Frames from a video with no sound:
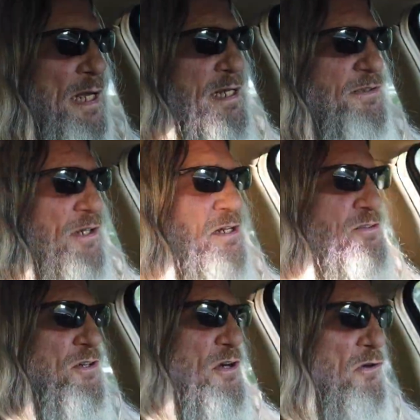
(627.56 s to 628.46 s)

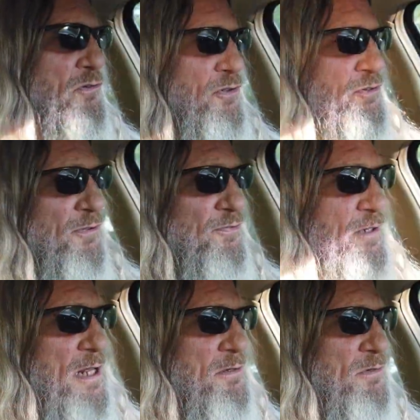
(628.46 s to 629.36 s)
plantation owners
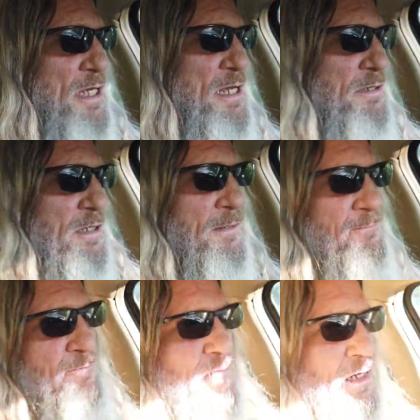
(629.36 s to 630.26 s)
of
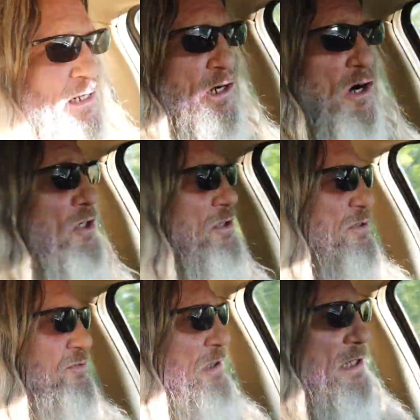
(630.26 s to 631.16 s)
Slavelandia, and
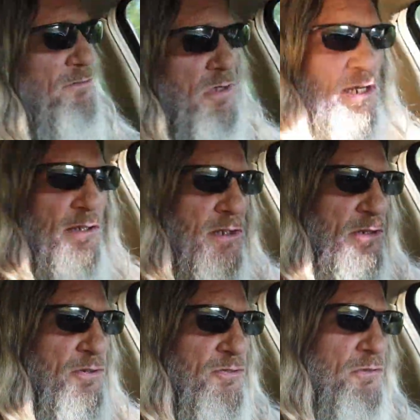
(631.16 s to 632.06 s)
all the
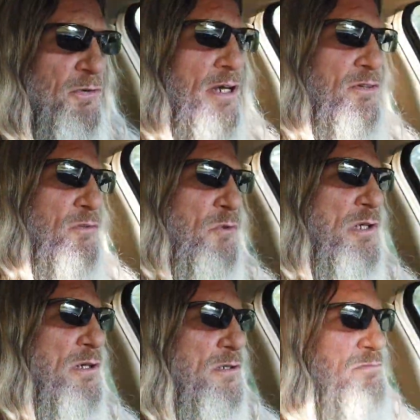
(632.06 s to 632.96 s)
Slavelandias
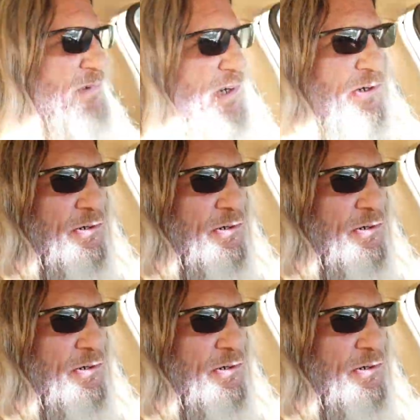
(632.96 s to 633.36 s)
around the world,